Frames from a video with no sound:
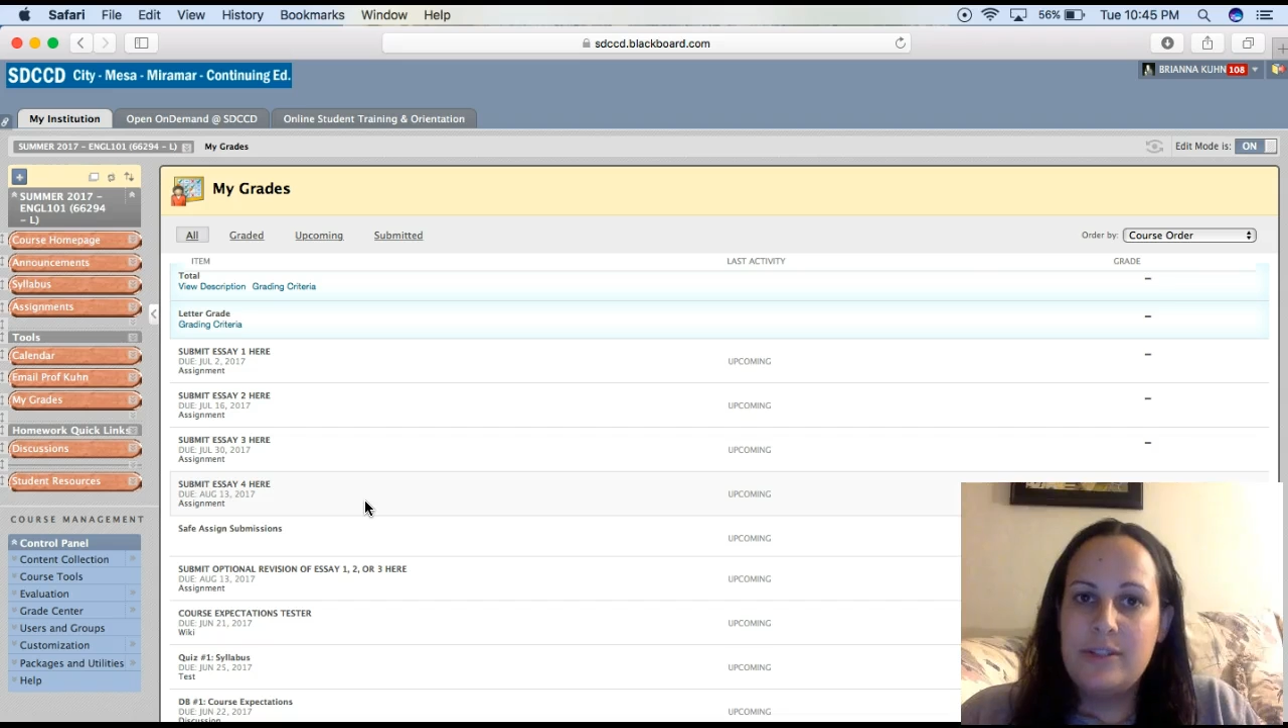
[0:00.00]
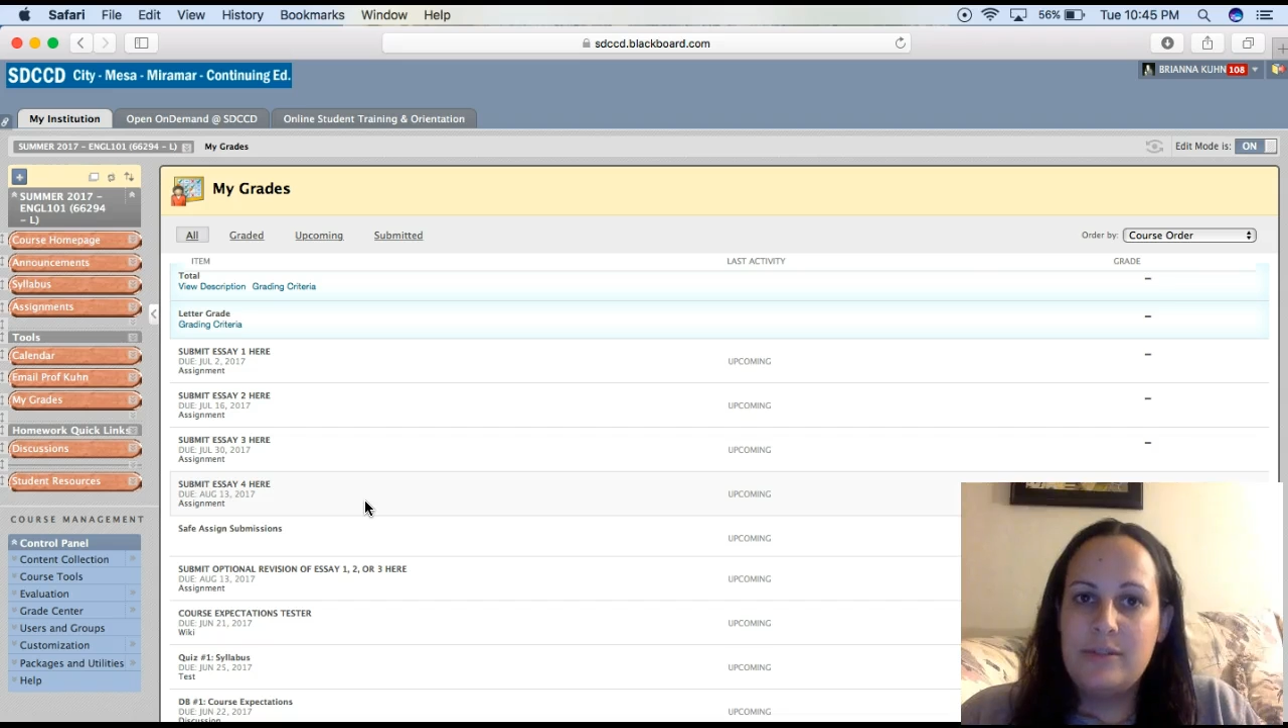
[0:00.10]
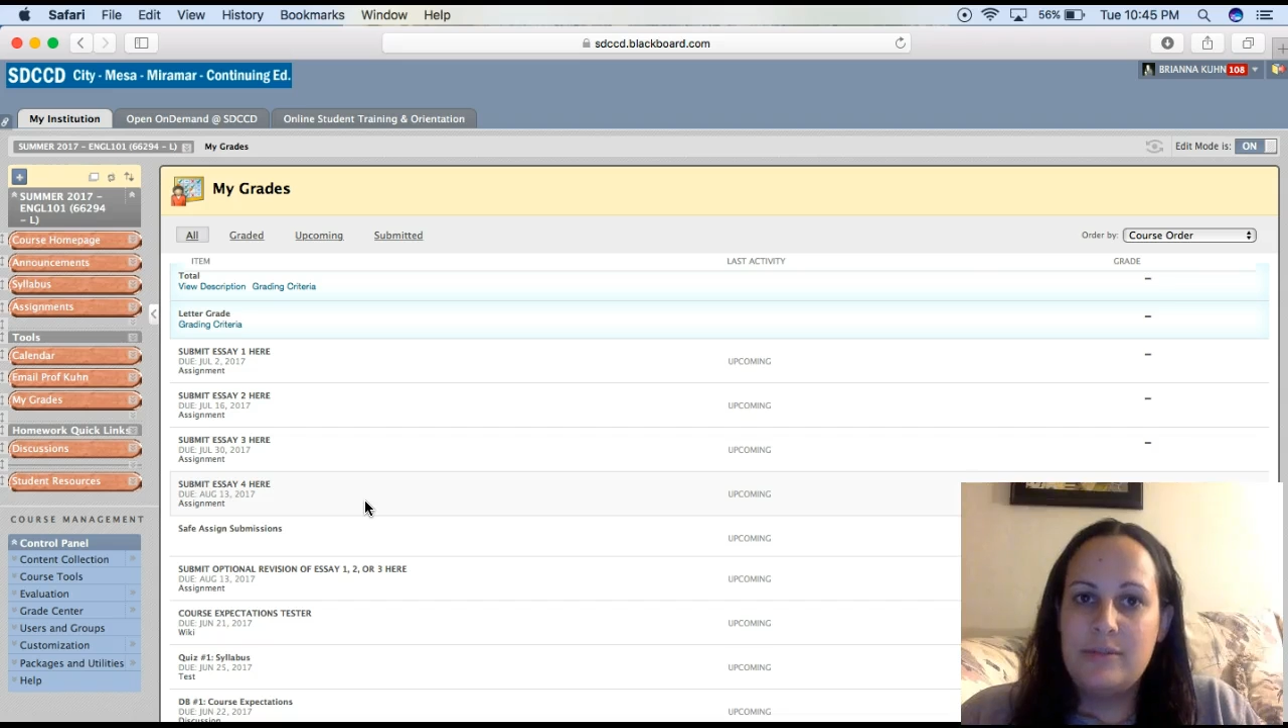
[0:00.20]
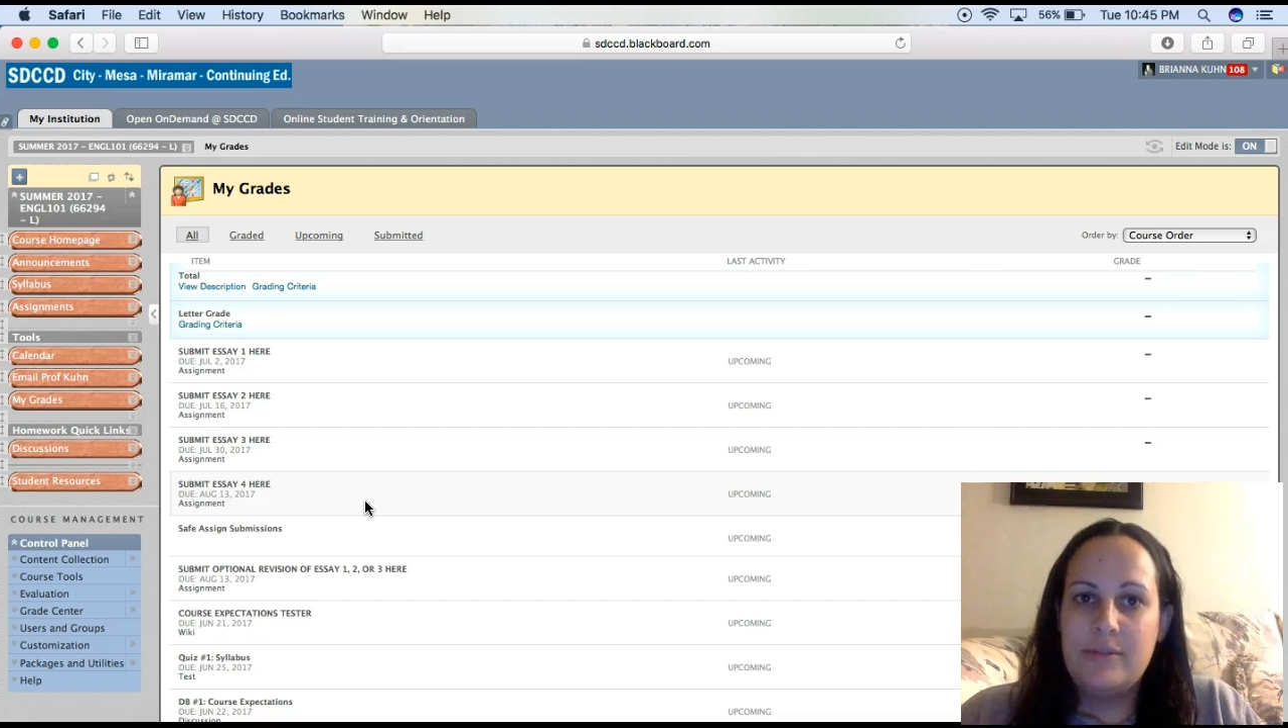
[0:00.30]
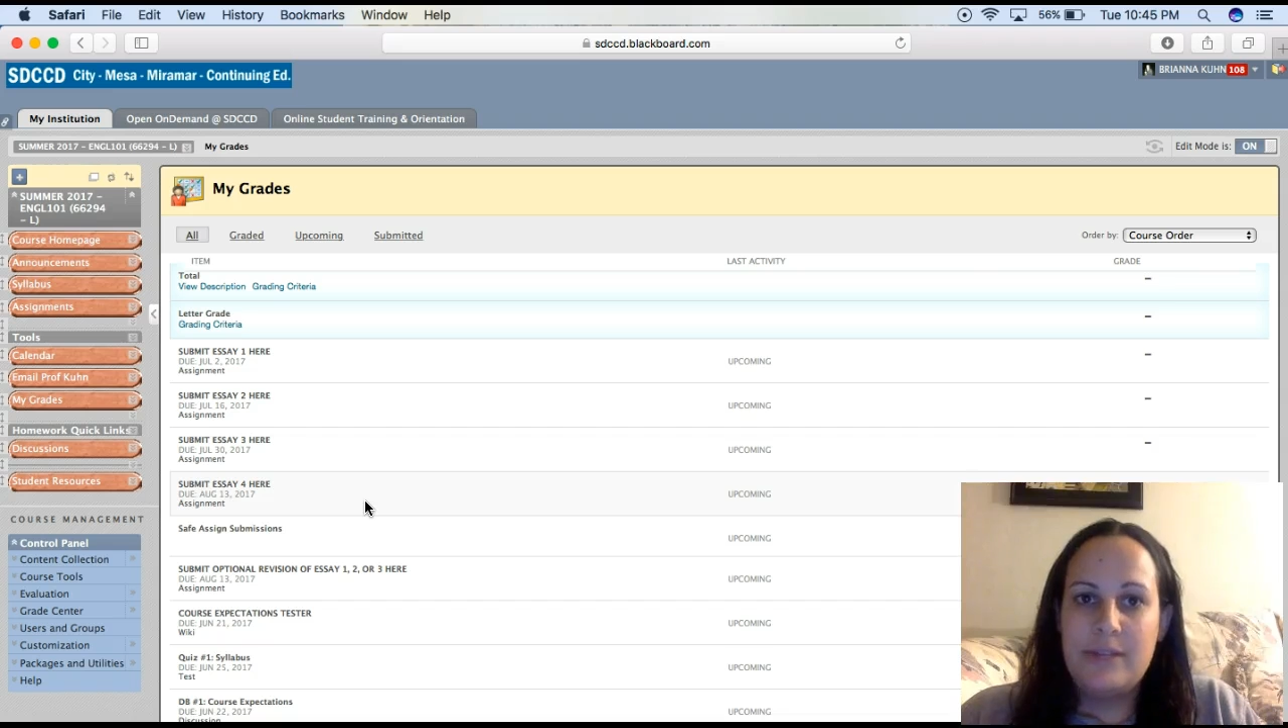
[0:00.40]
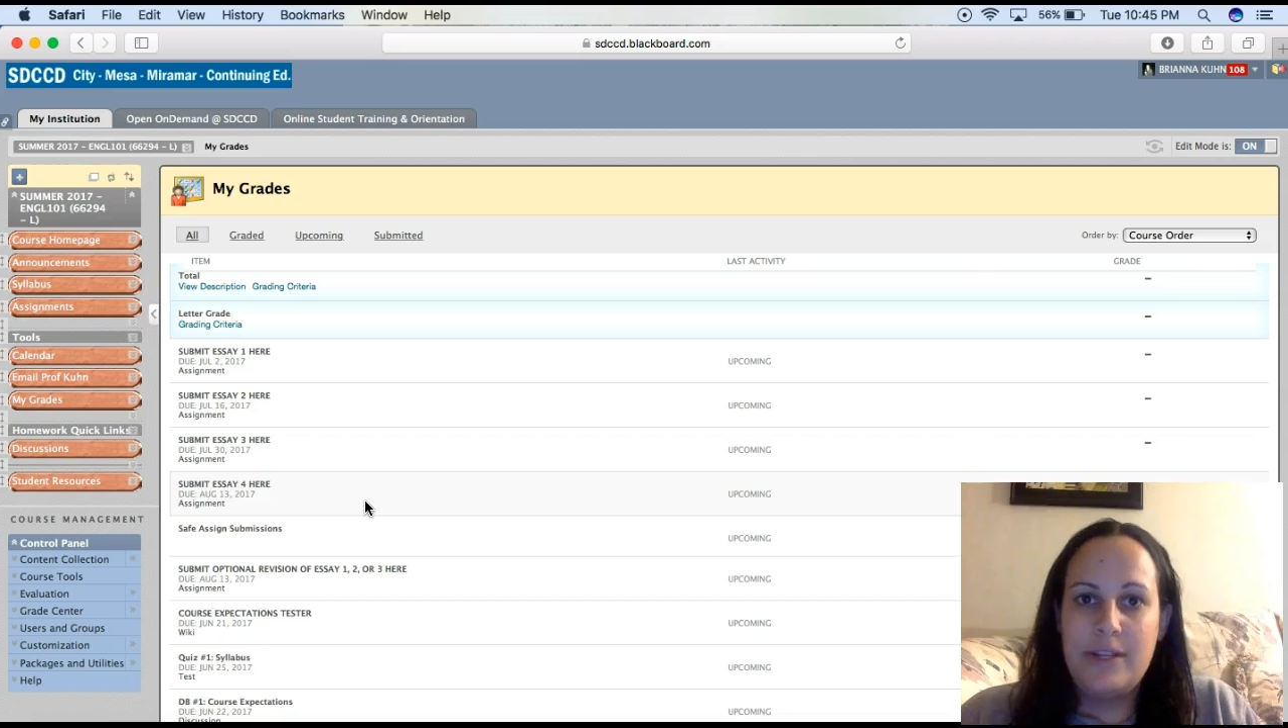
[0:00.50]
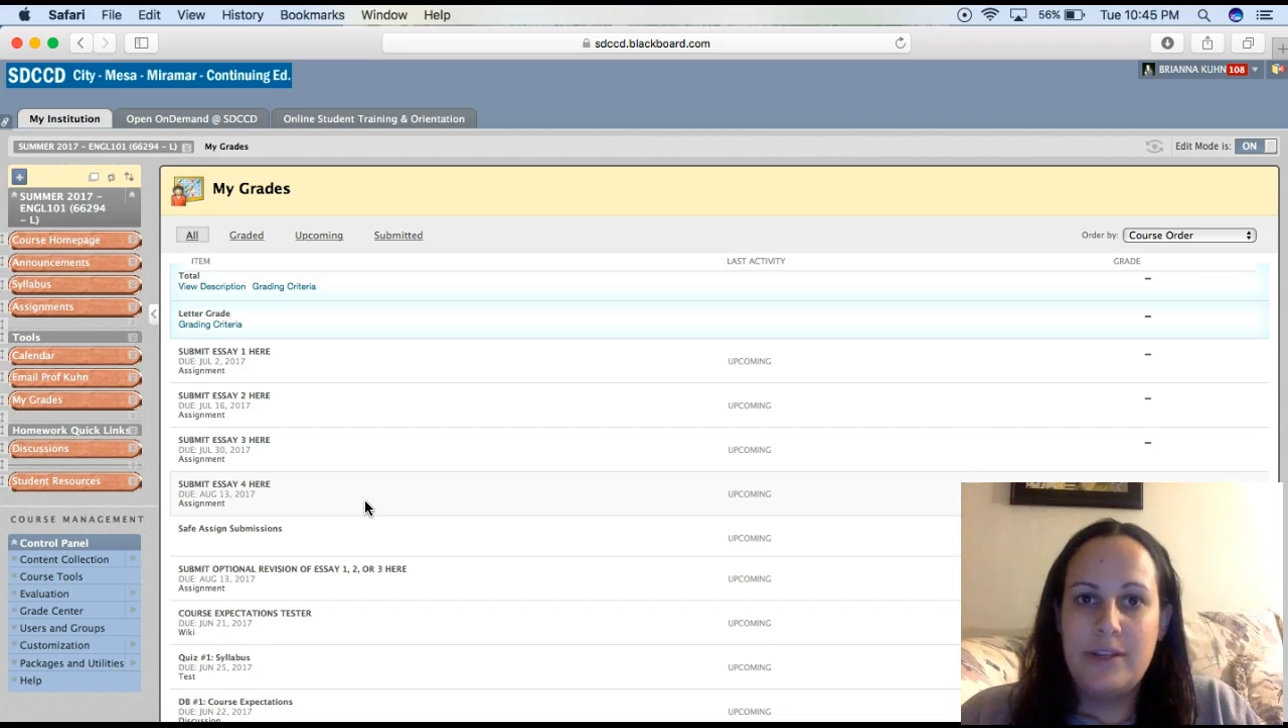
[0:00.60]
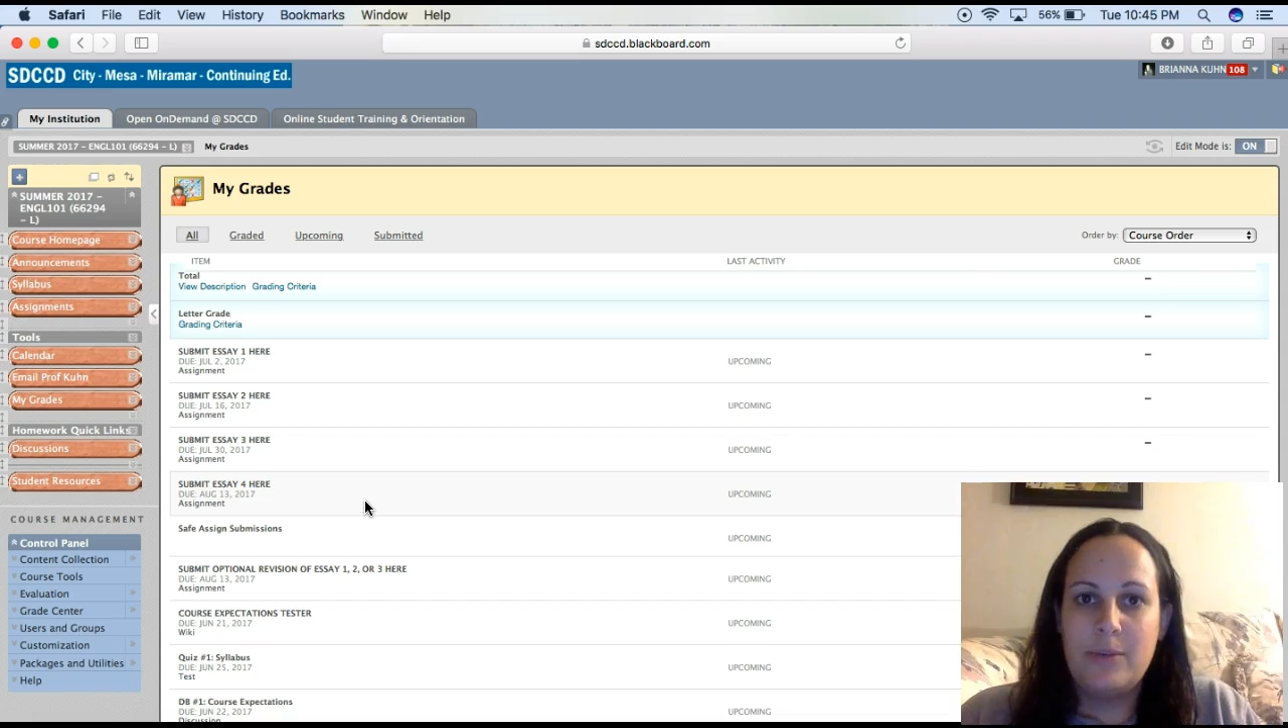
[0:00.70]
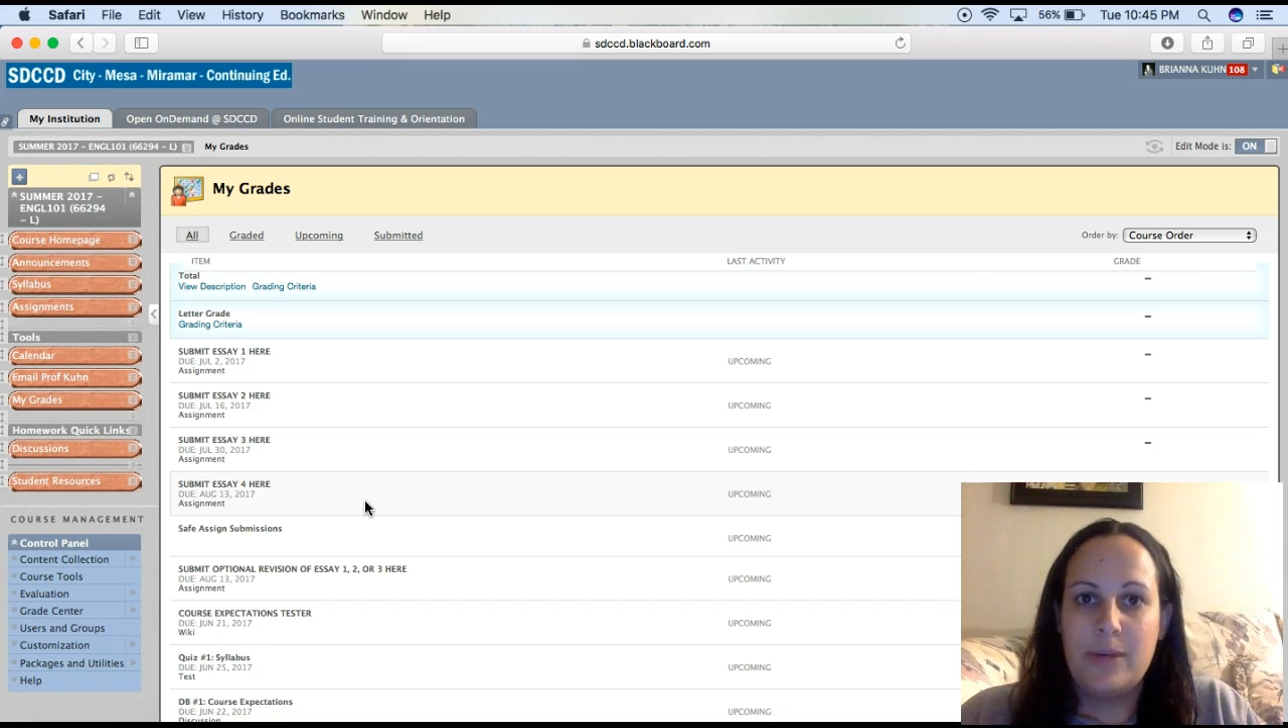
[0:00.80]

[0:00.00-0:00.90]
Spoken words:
to reading your